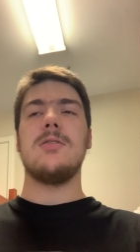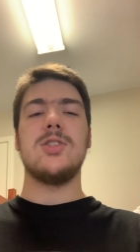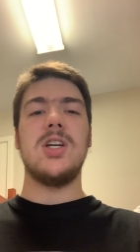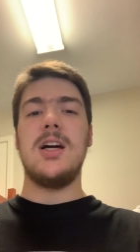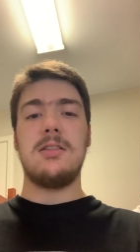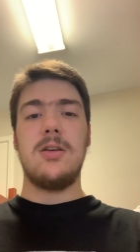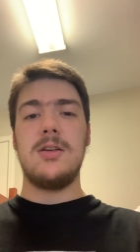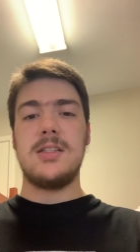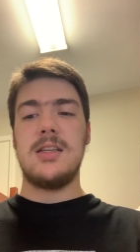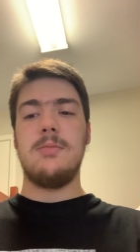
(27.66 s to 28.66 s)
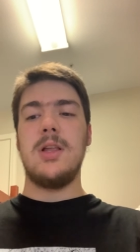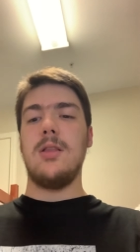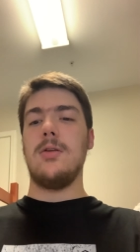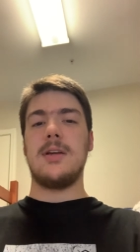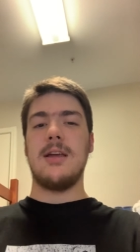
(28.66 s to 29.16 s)
John Curtis had been
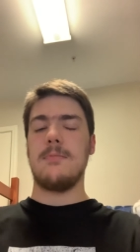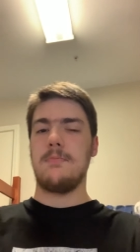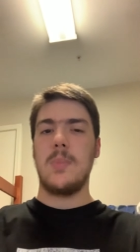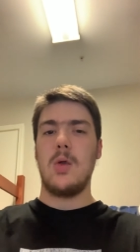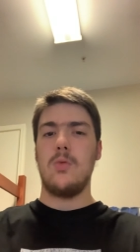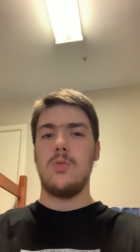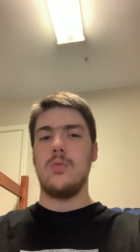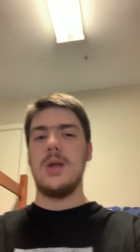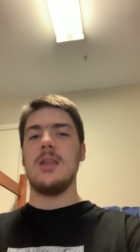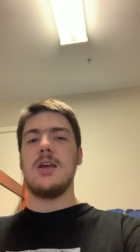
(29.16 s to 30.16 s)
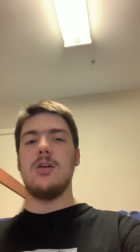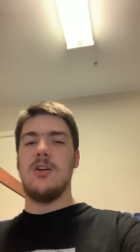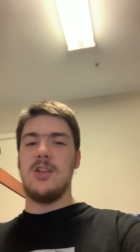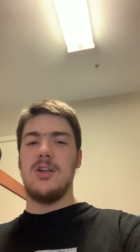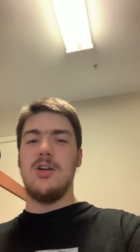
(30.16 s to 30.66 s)
looking really
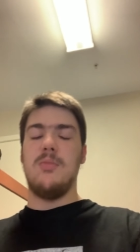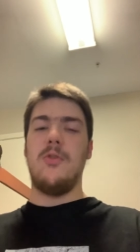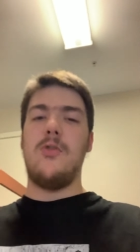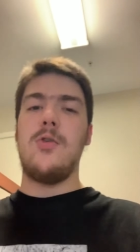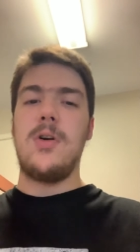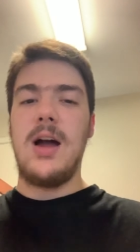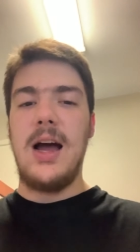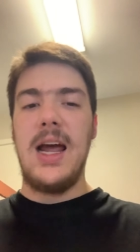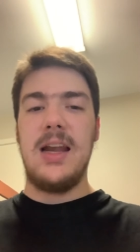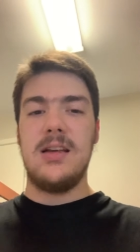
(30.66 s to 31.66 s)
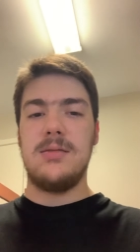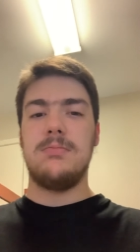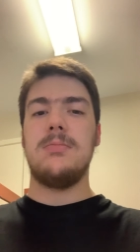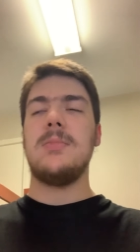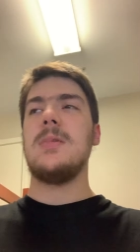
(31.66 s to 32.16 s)
good, you know, before Ida
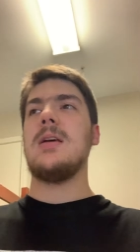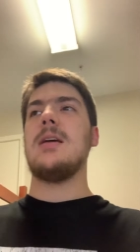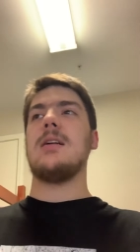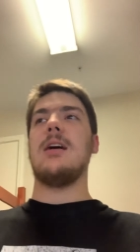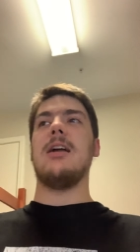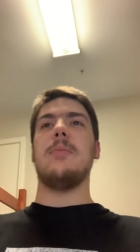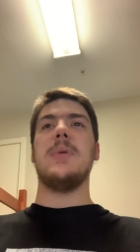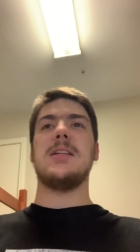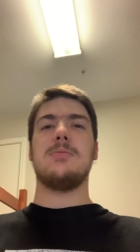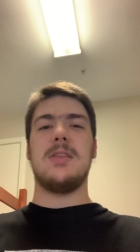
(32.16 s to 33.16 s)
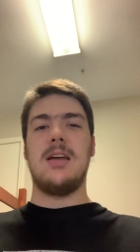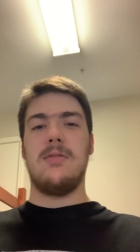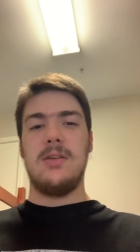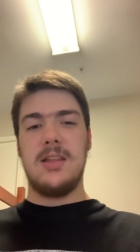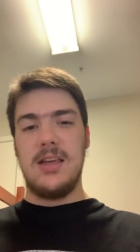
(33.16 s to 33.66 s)
kind of messed with
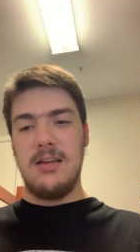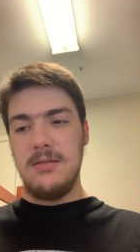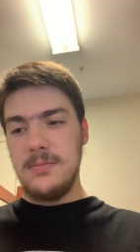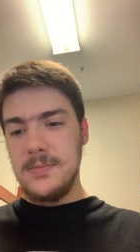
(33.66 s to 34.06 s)
everything.